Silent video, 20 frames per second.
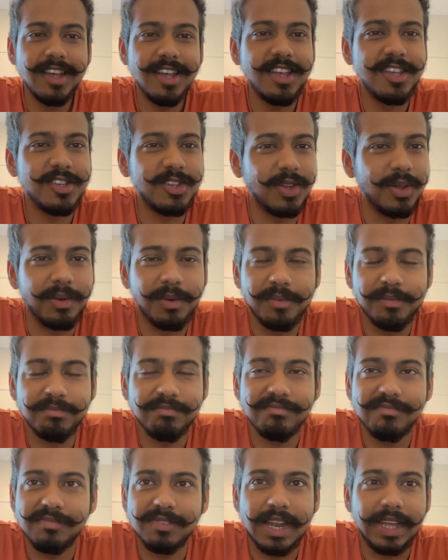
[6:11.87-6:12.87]
So,
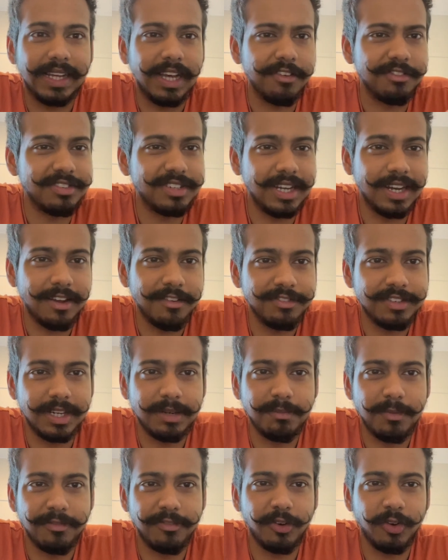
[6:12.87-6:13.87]
like I've
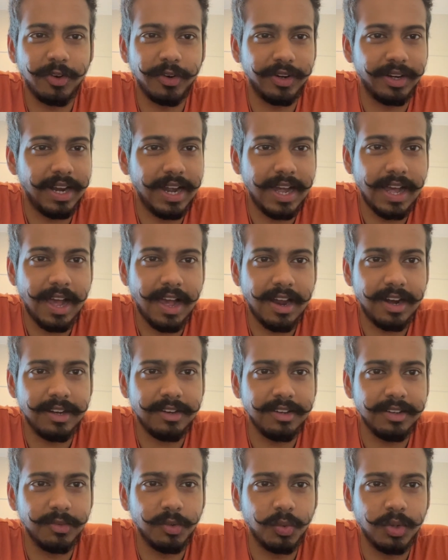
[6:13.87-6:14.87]
said before, I
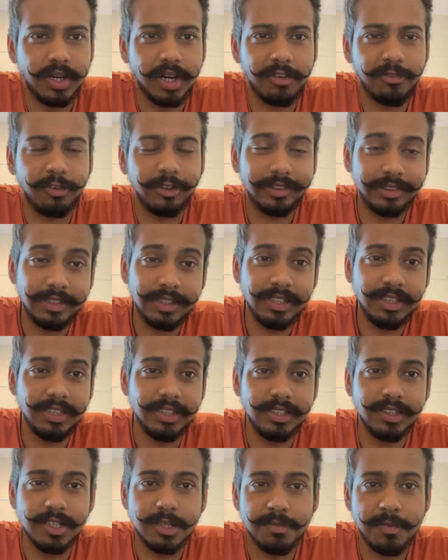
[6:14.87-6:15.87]
had worked for 3
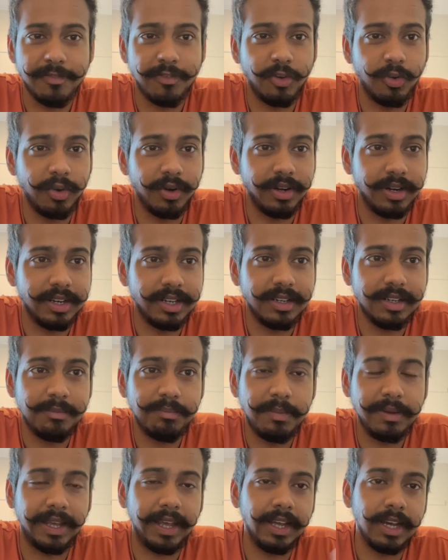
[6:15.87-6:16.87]
years before
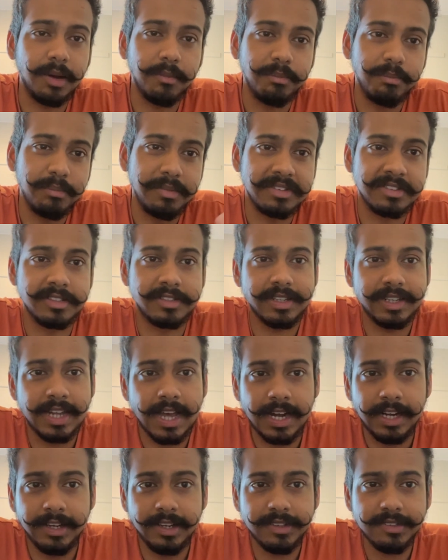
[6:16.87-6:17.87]
picking up business
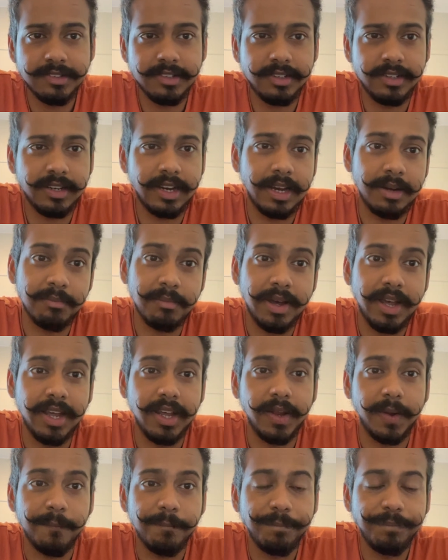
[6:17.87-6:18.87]
analytics here, and
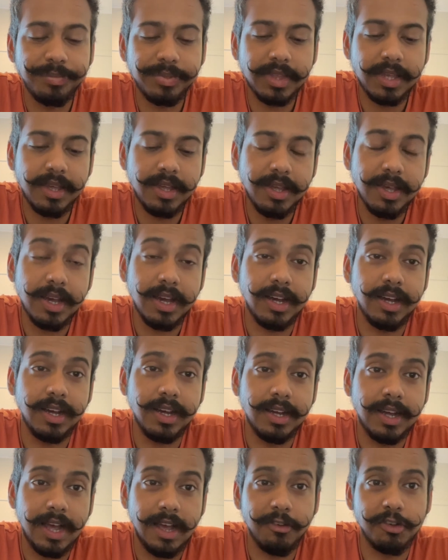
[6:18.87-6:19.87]

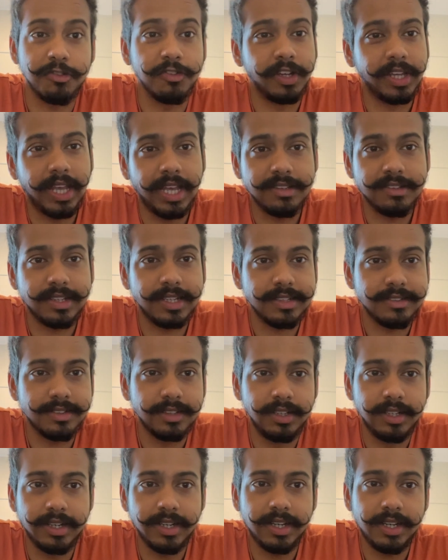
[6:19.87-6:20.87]
I was working as a
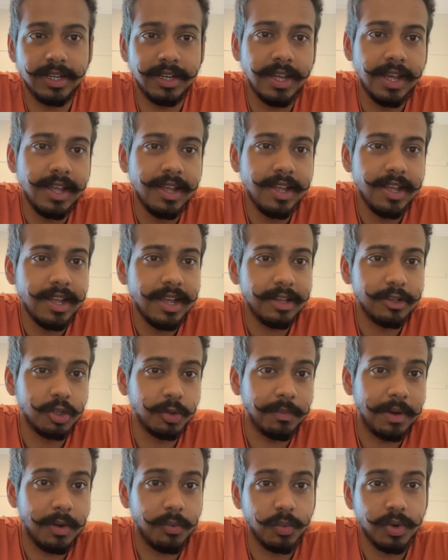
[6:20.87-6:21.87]
consultant. So
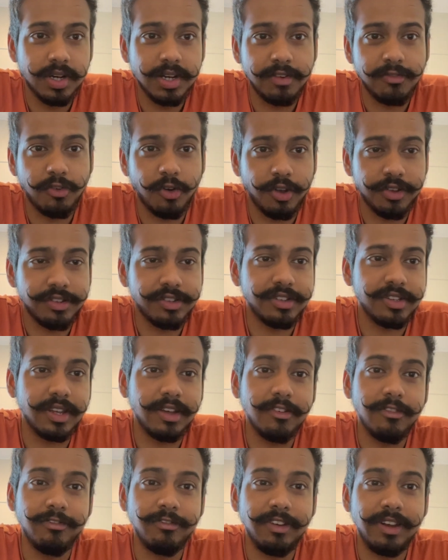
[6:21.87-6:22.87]
my work was
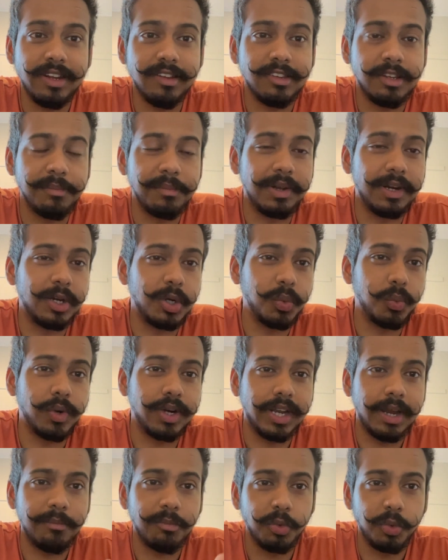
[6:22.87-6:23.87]
very similar to
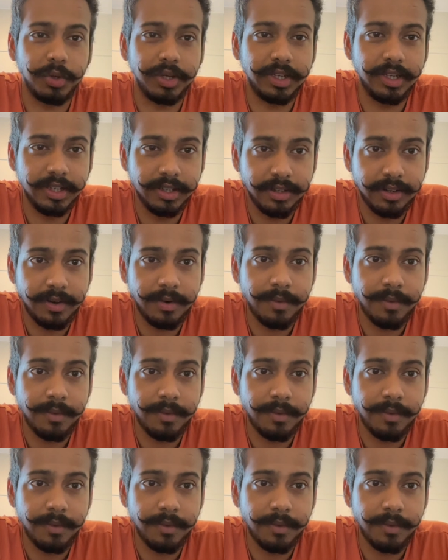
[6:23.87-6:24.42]
what I'm doing here,